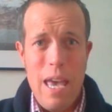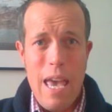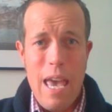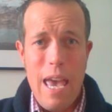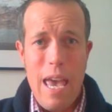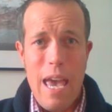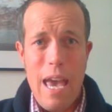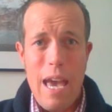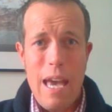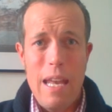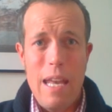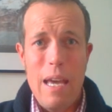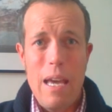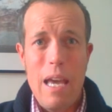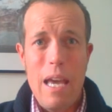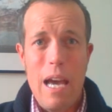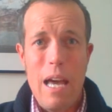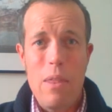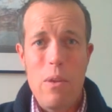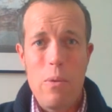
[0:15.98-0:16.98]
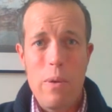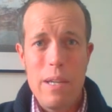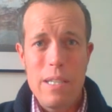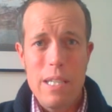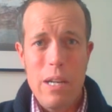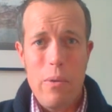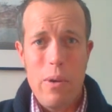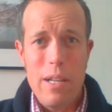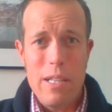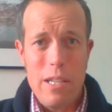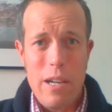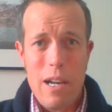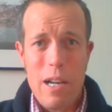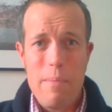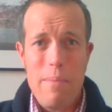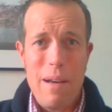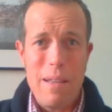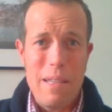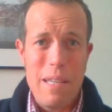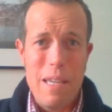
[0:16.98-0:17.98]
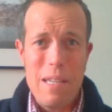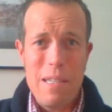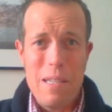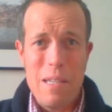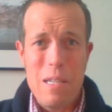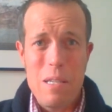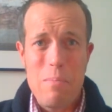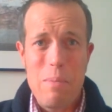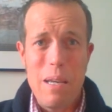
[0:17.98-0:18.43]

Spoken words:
And the reason I want to talk about this is